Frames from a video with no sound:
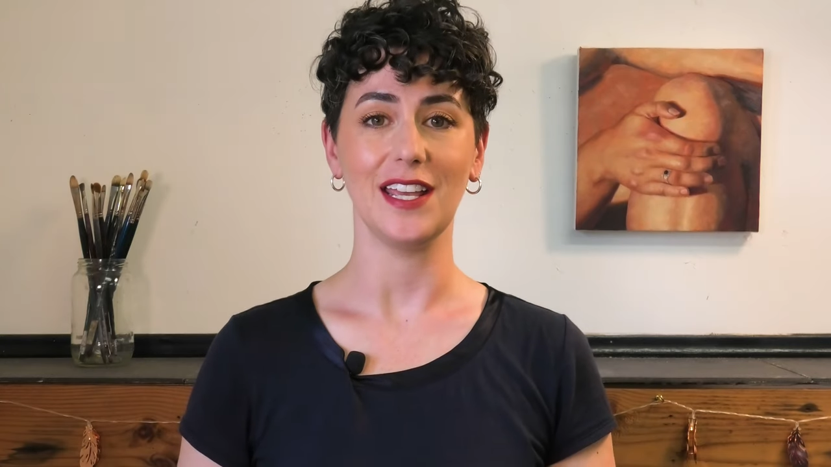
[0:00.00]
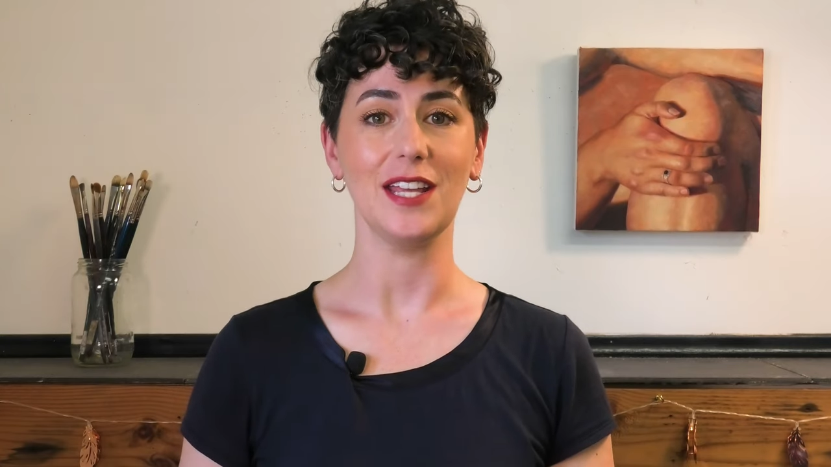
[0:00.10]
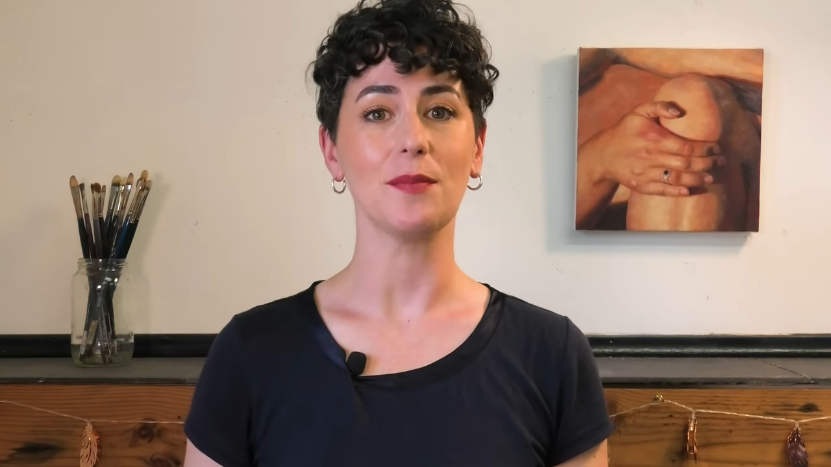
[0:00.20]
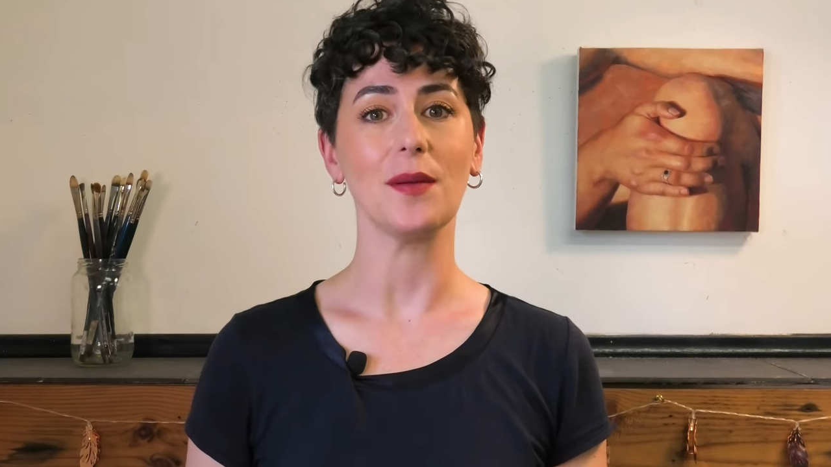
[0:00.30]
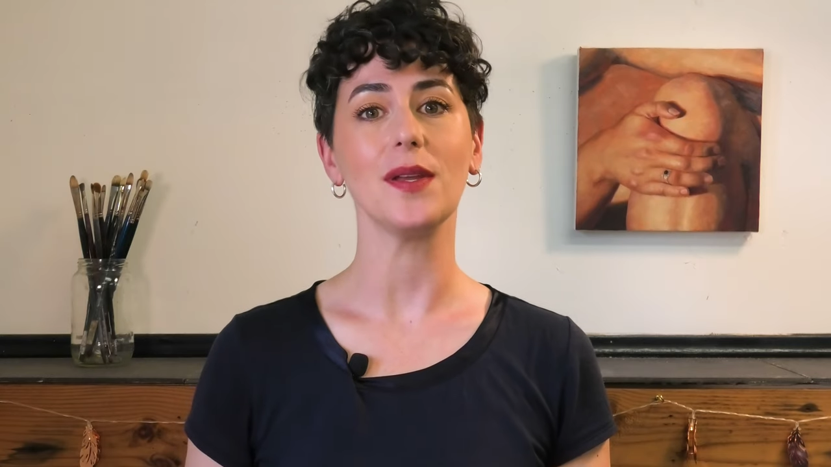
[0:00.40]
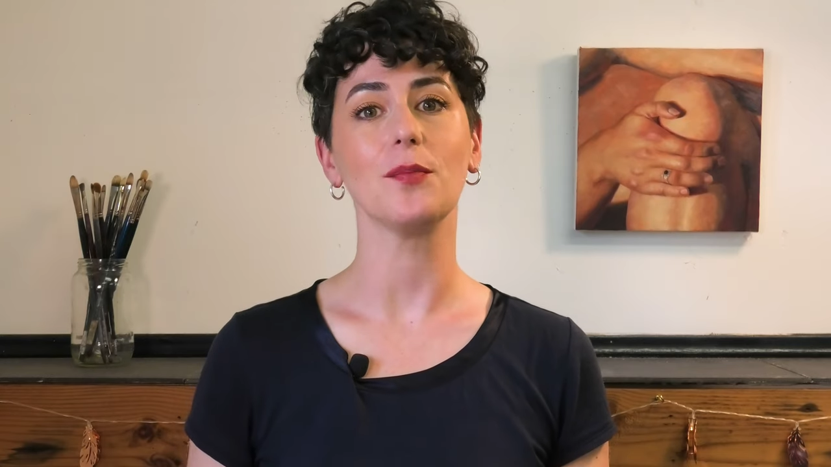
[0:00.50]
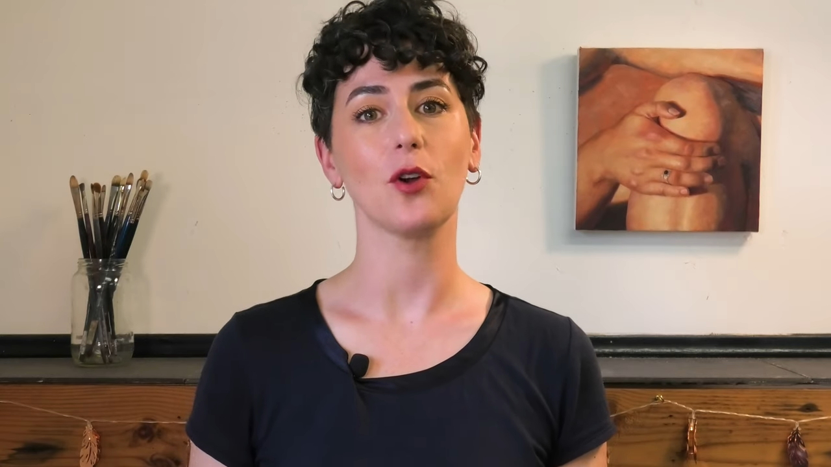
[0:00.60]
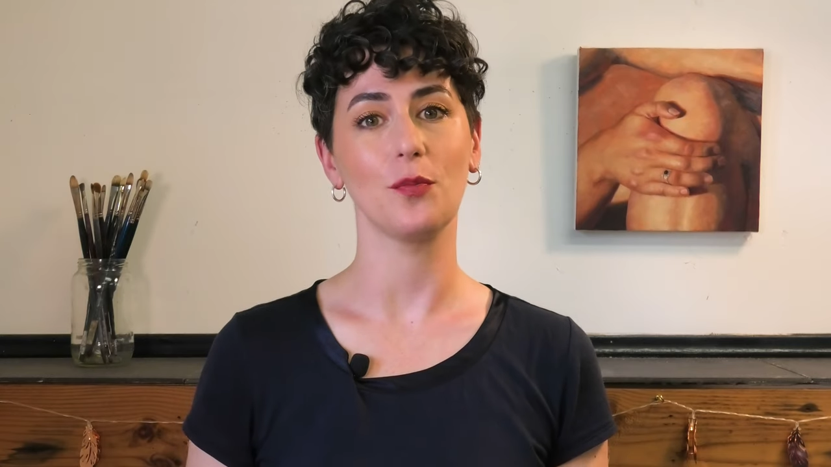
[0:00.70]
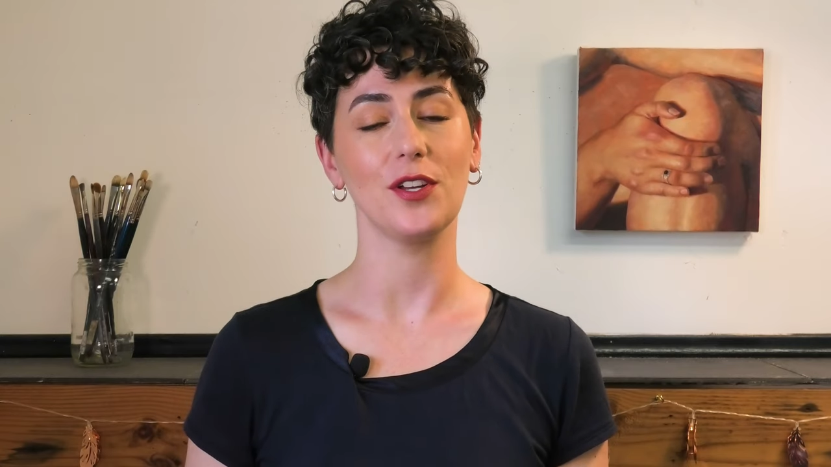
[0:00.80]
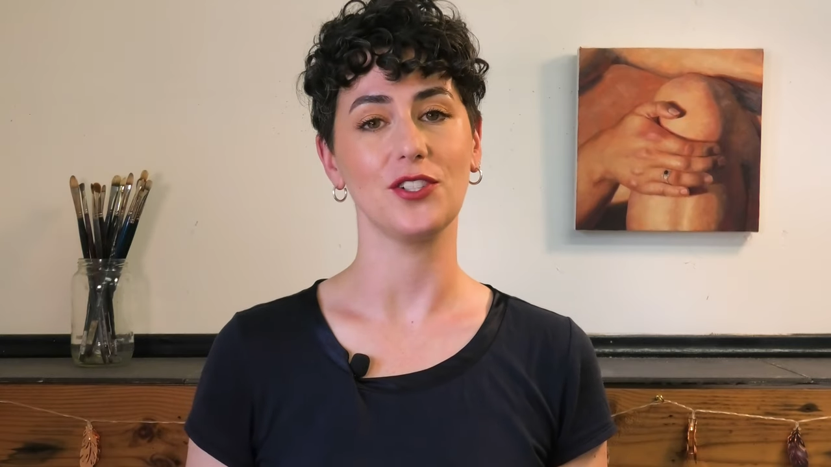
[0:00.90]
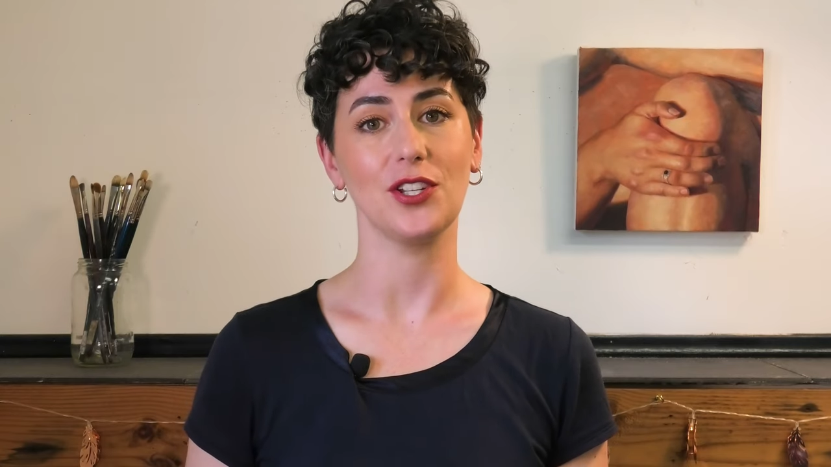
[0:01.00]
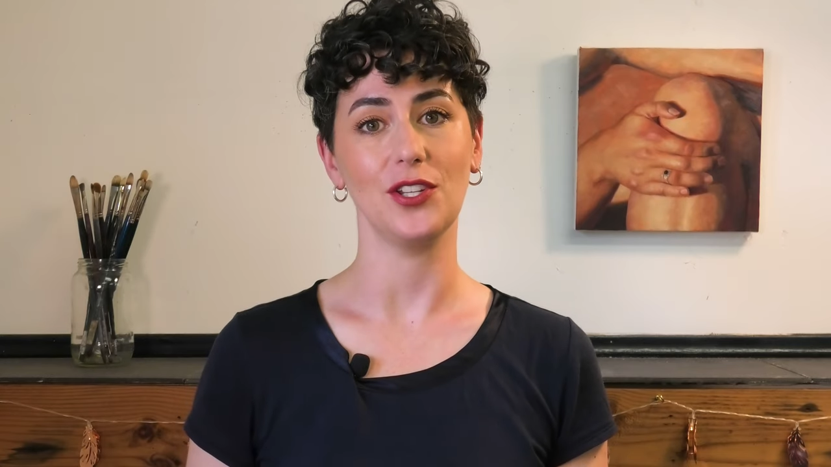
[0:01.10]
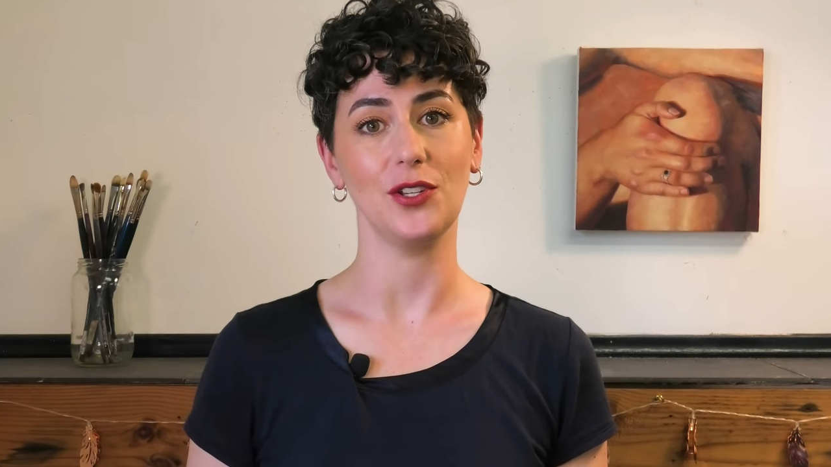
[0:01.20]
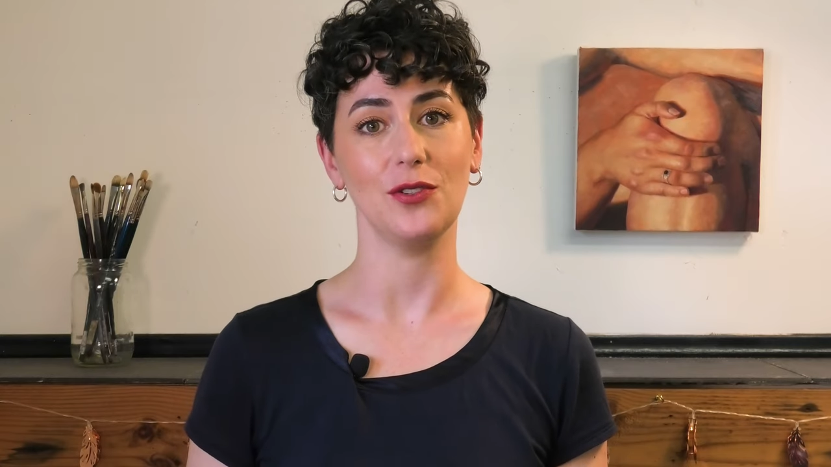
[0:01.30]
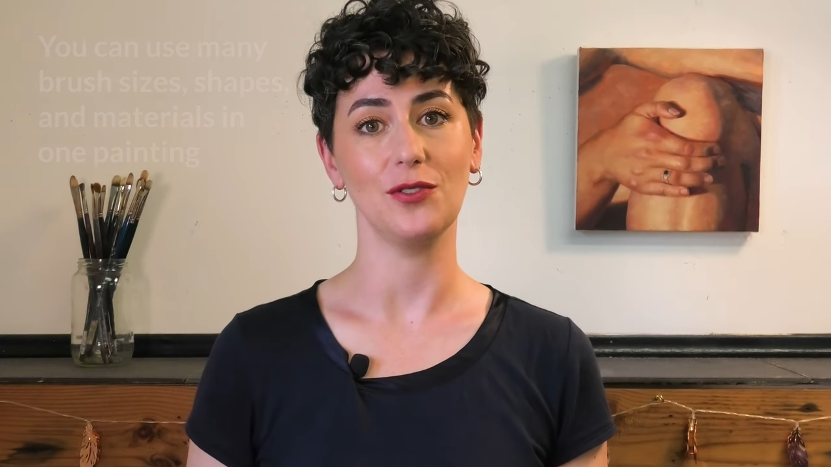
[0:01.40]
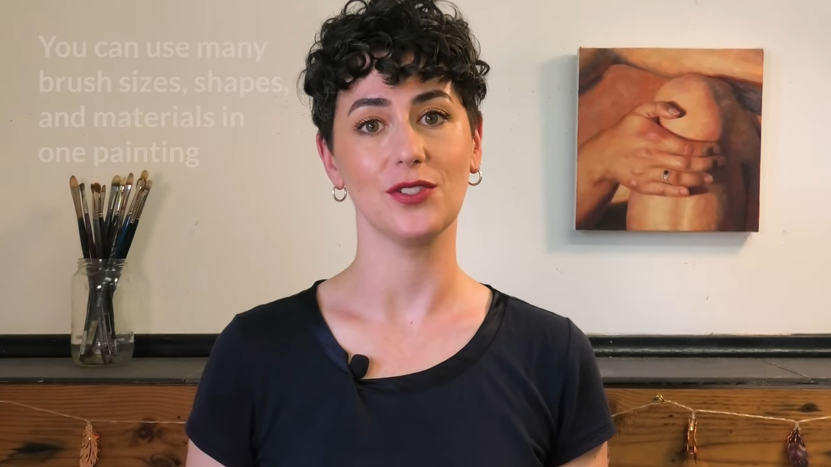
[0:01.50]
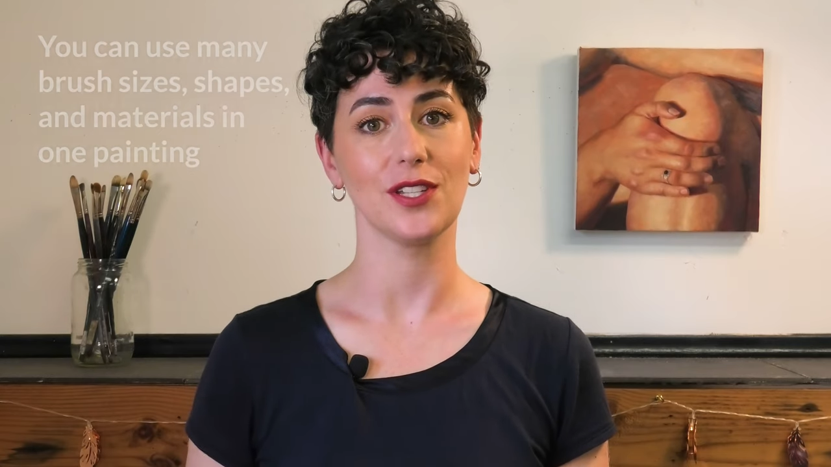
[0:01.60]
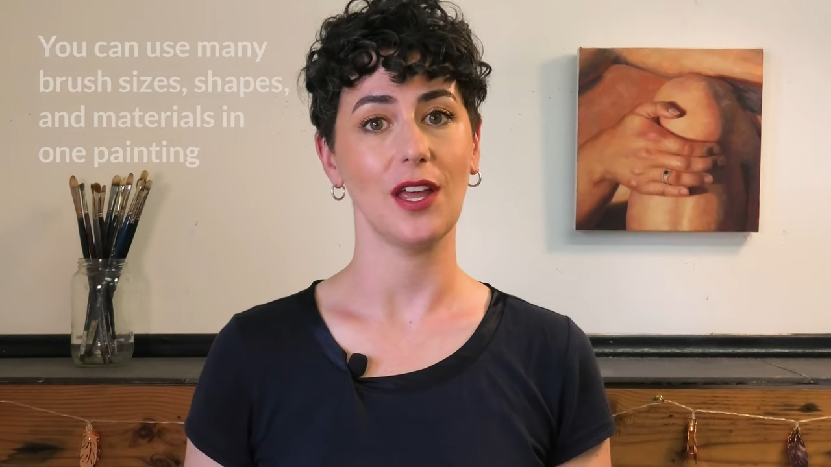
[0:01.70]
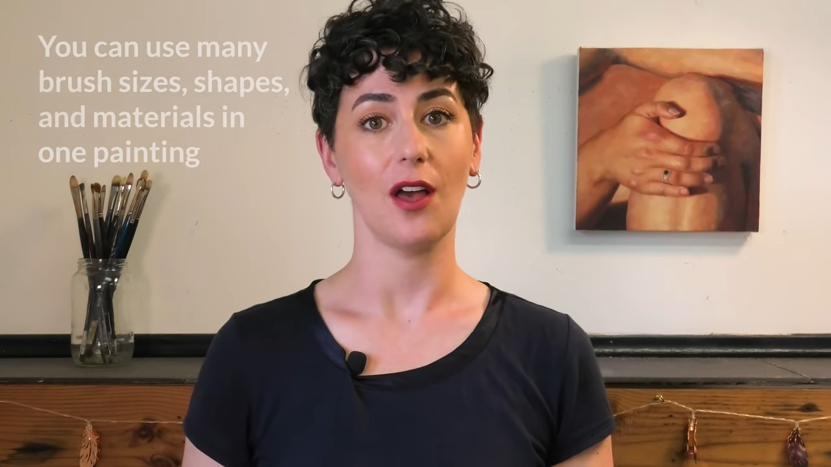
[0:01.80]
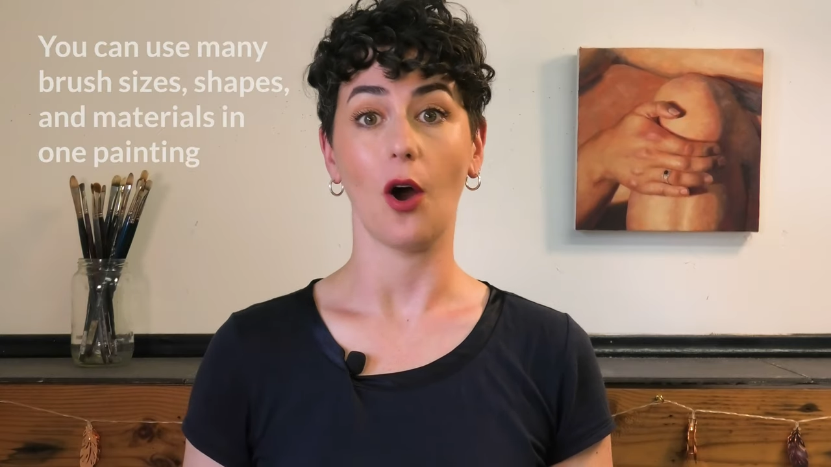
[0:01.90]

it might be appropriate to use